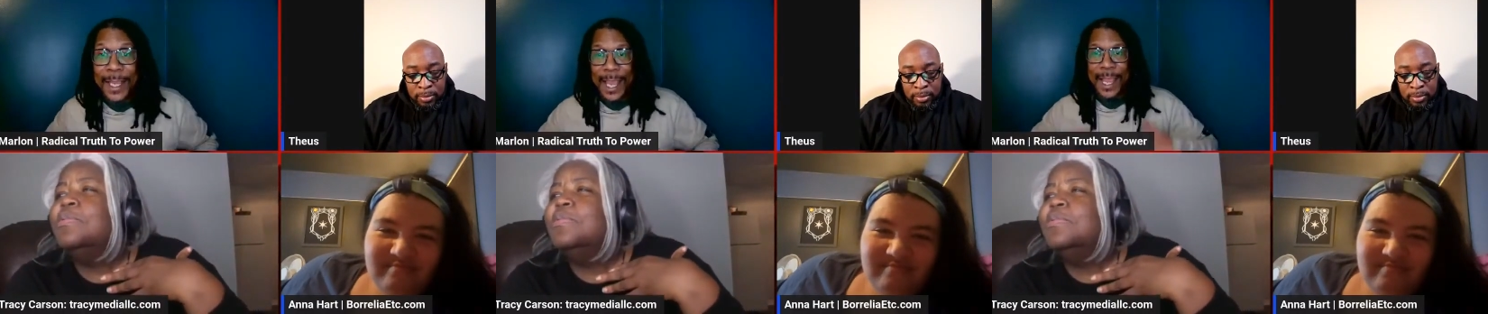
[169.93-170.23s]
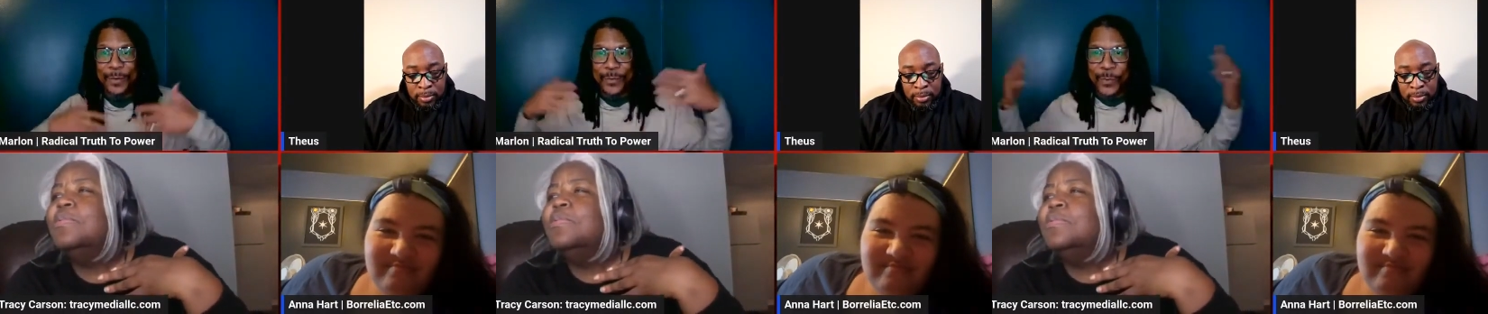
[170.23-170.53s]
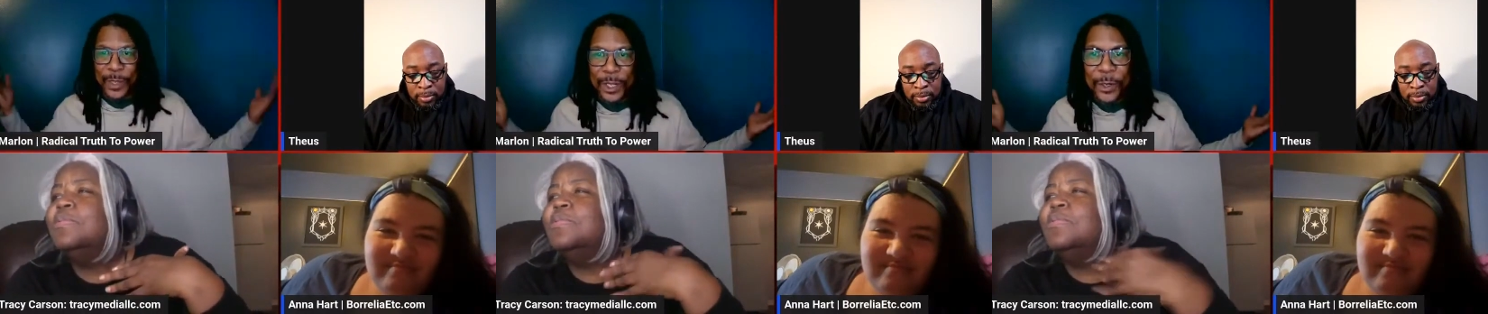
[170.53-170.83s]
Speaker 1: make a
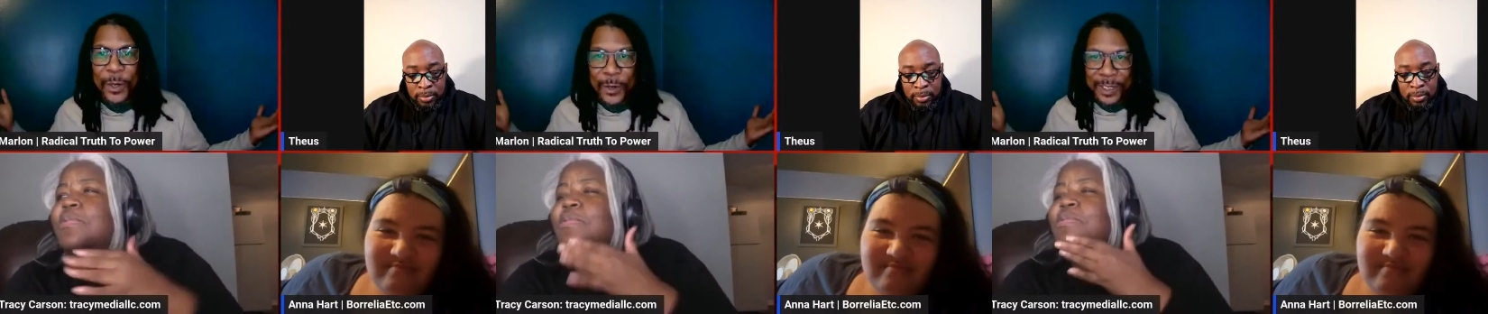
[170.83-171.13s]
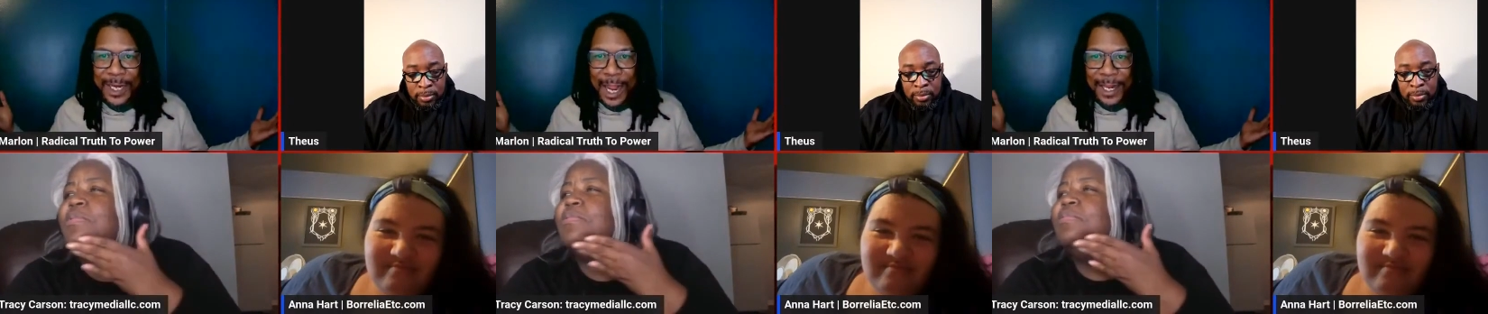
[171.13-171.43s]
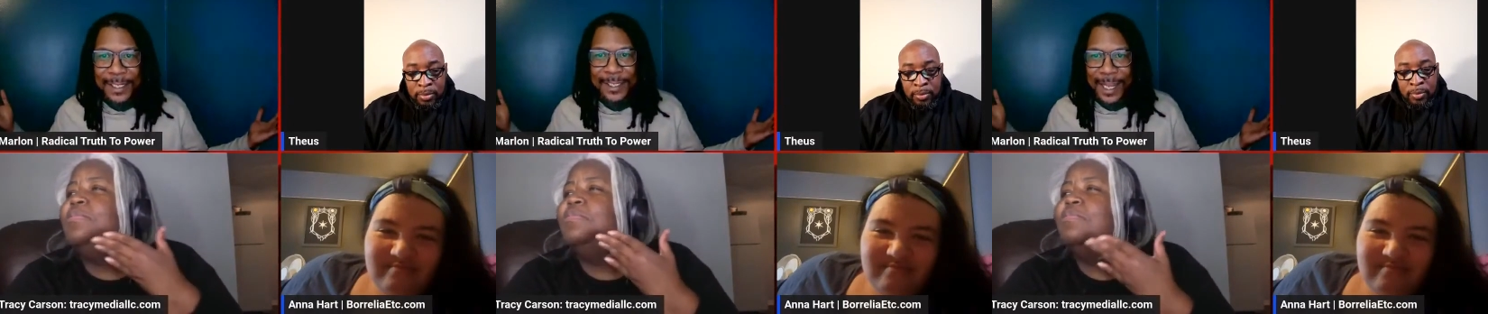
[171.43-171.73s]
real or
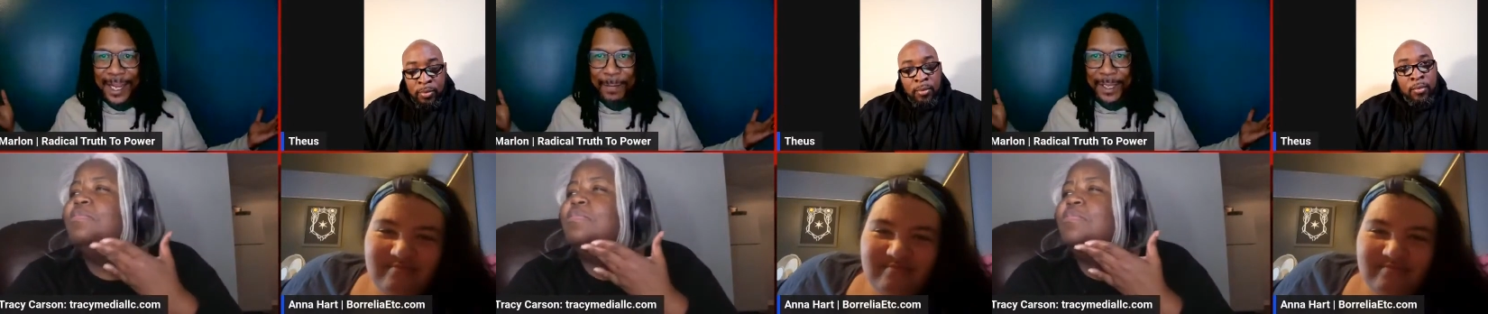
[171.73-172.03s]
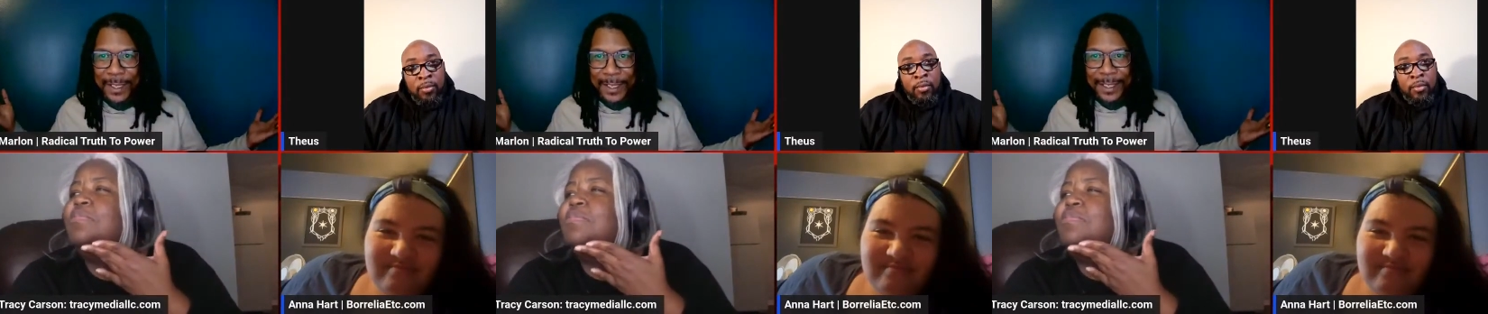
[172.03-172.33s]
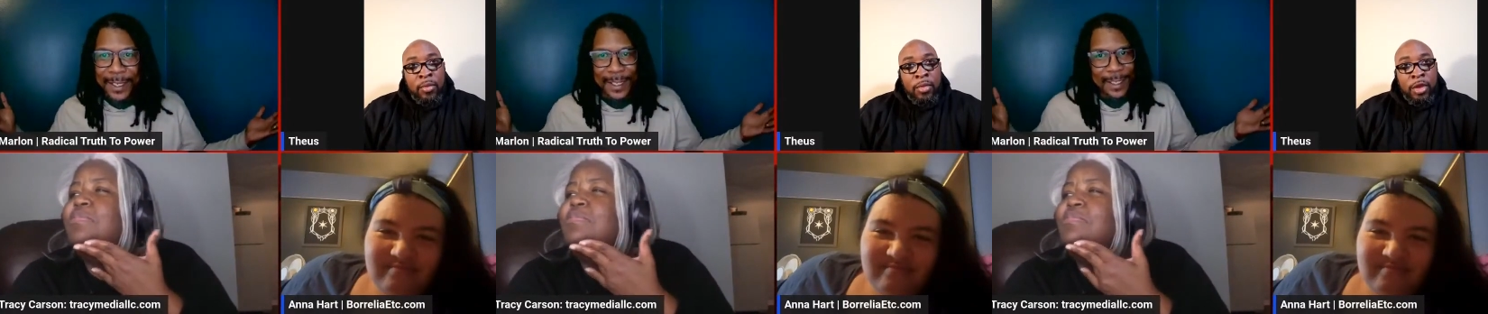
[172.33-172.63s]
not segment.
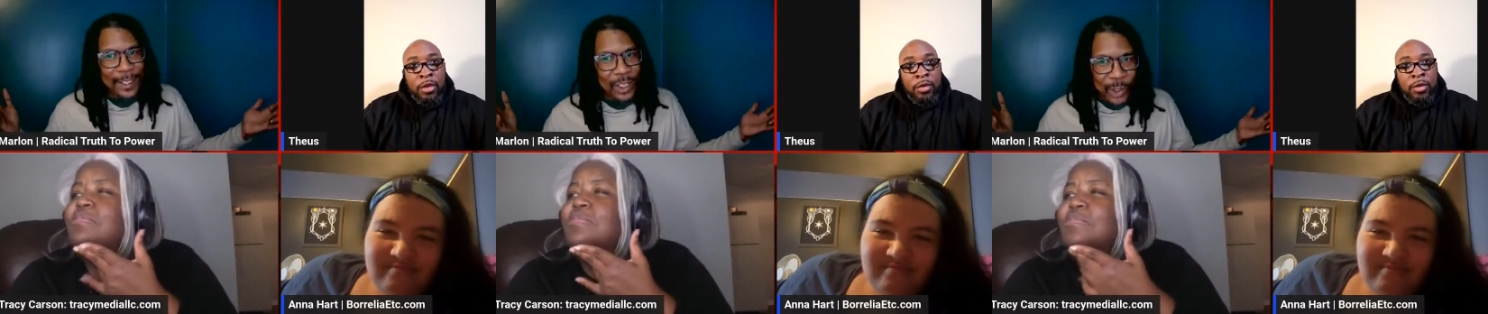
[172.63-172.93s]
Is the